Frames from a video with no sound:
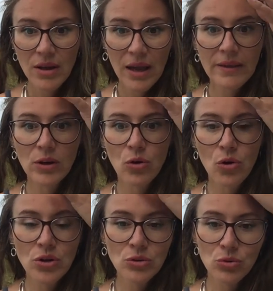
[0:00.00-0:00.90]
And
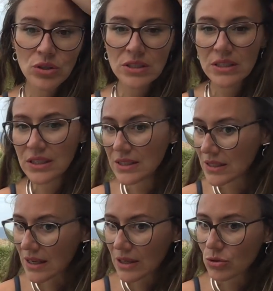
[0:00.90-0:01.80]
according to this
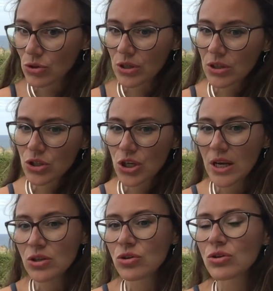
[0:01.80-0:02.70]
insight, you start
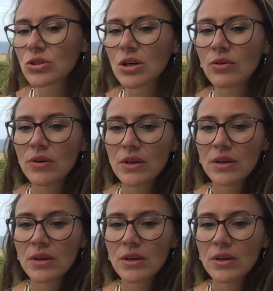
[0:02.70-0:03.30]
changing yourself